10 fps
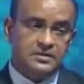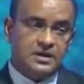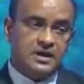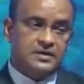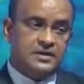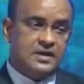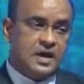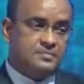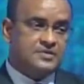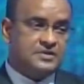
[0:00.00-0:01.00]
and in the
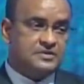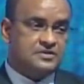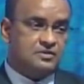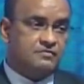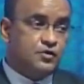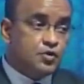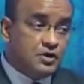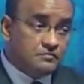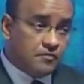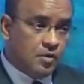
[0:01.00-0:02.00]
absence of
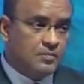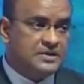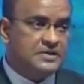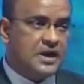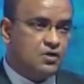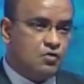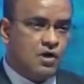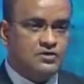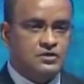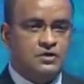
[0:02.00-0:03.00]
uniformity
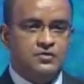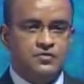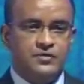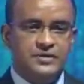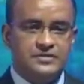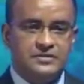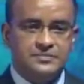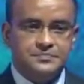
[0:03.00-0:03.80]
across countries,